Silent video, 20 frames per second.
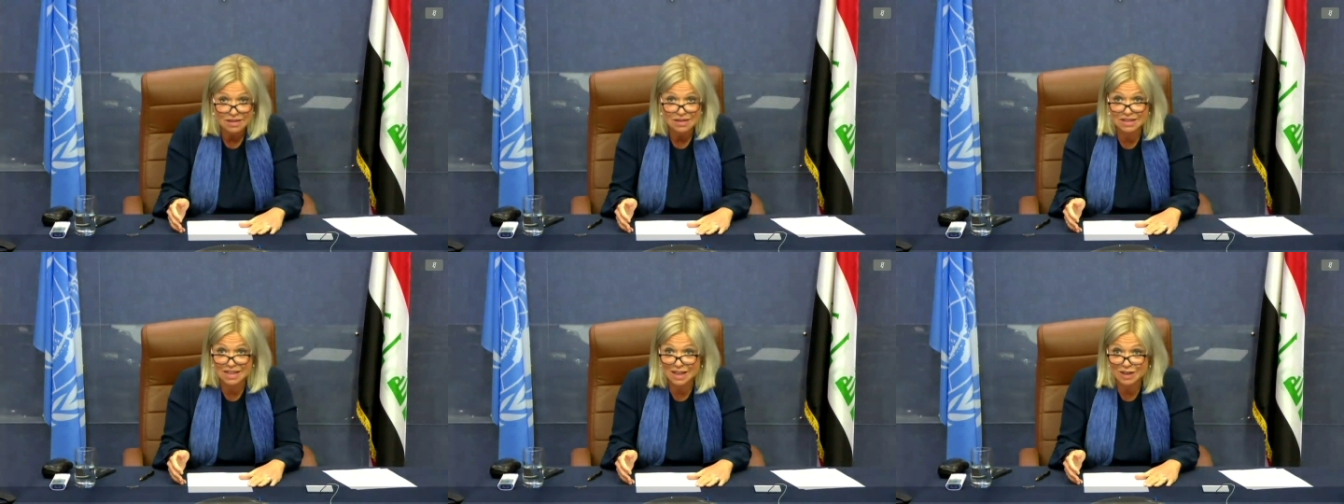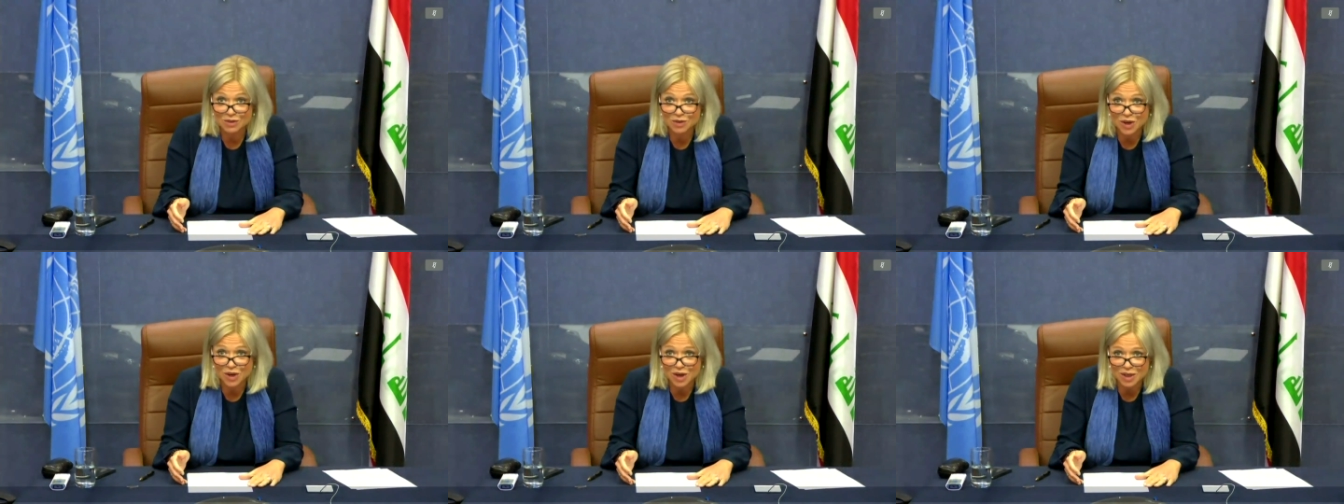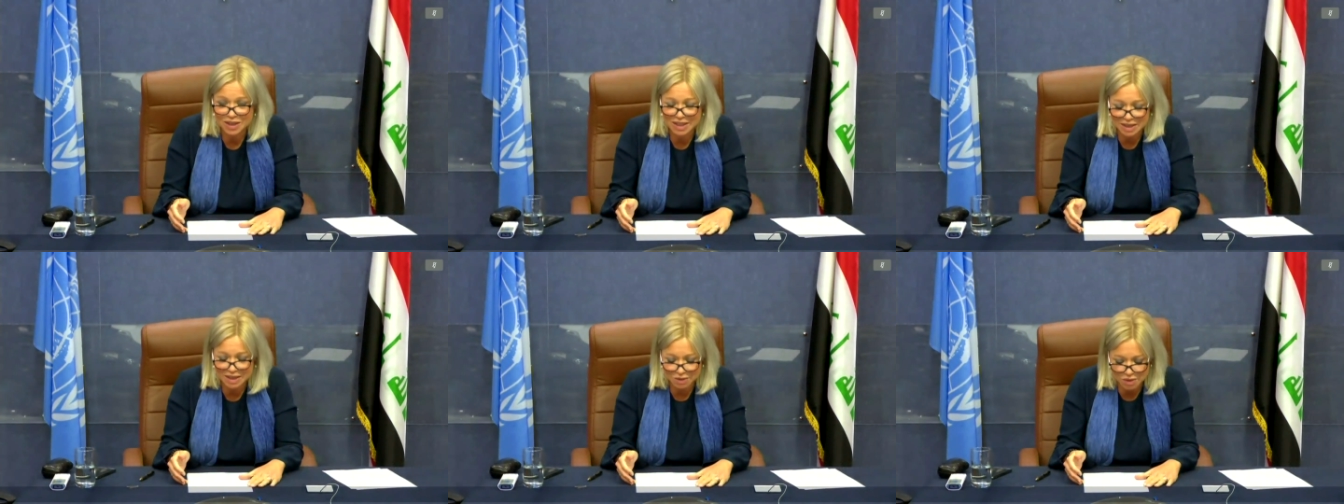
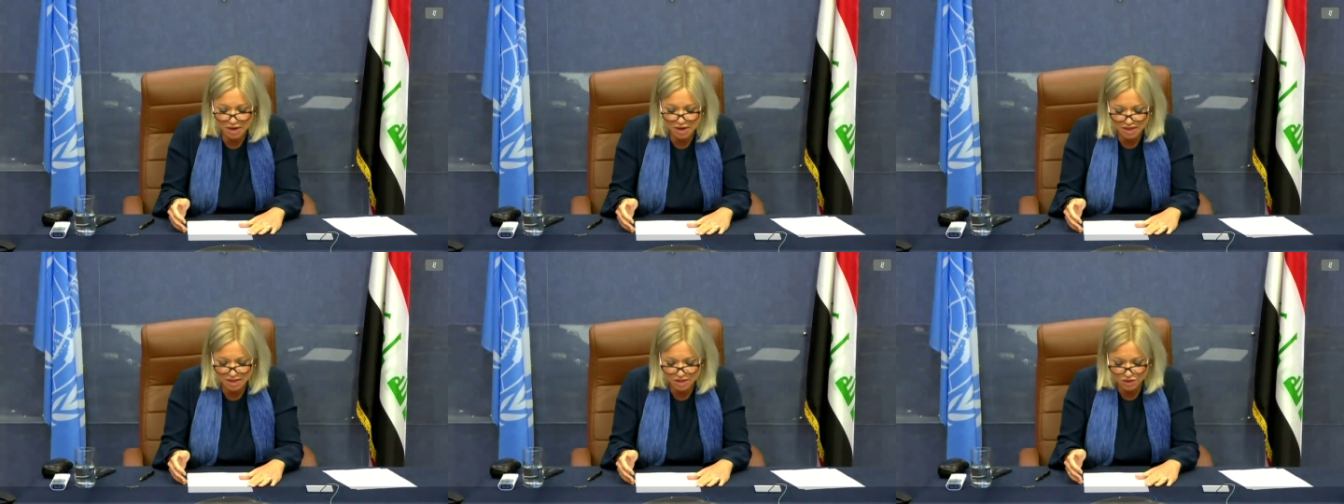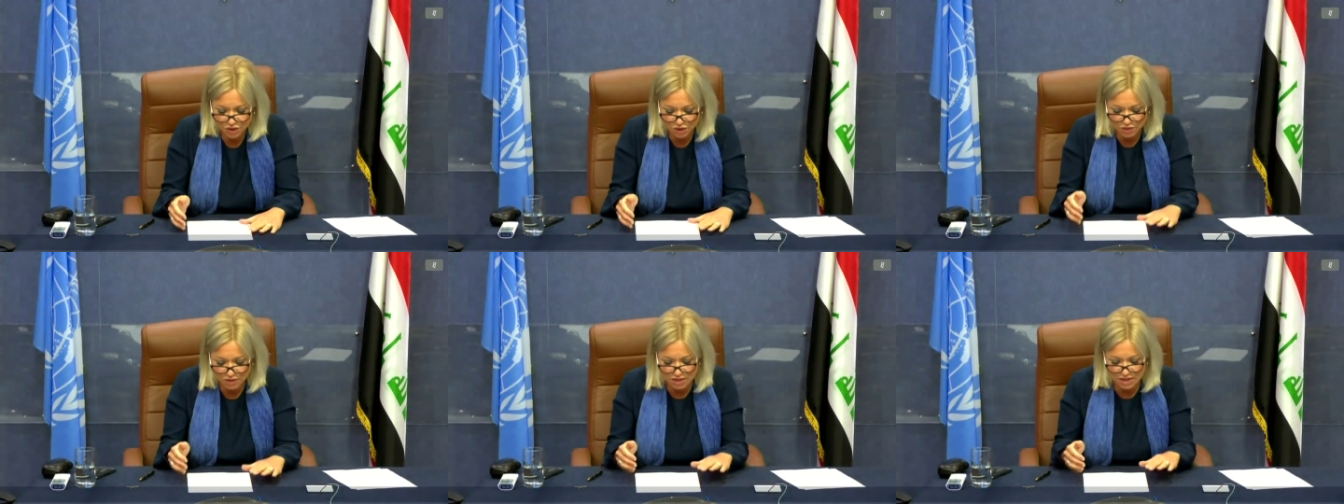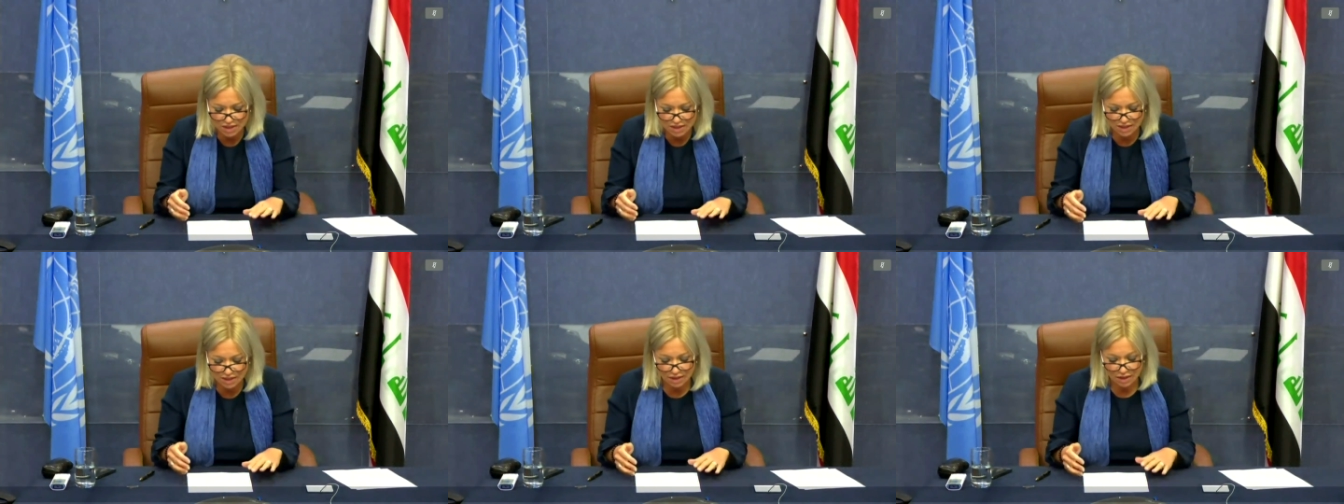safeguarding Iraqi
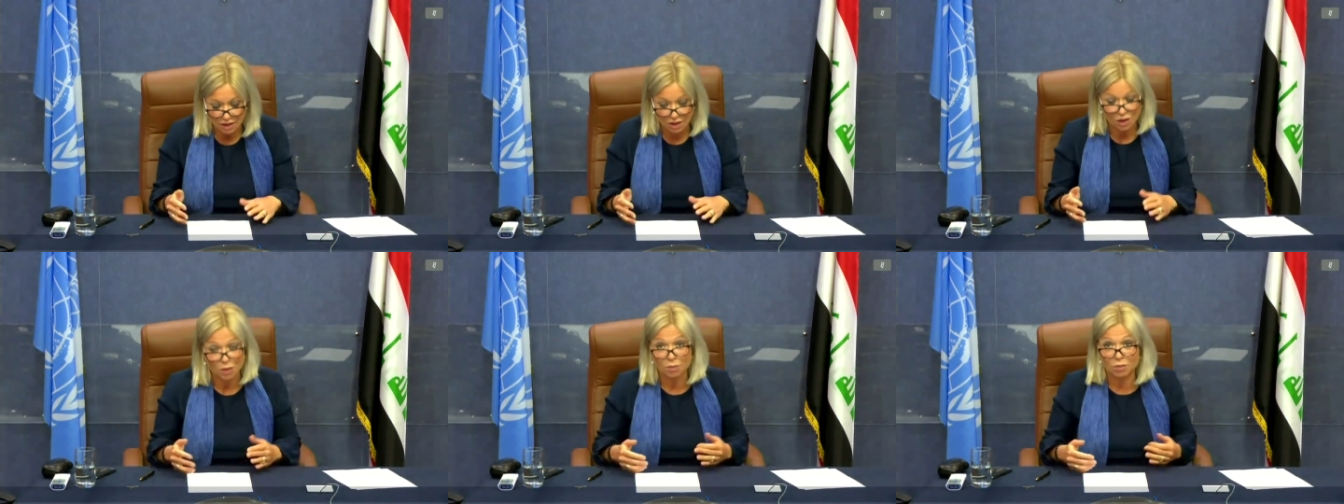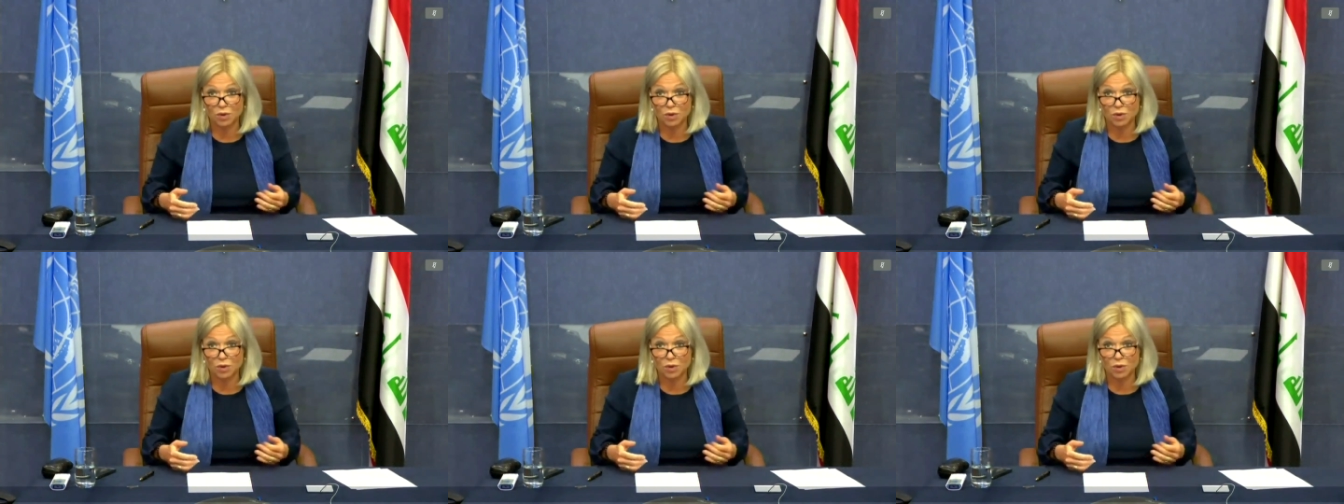sovereignty,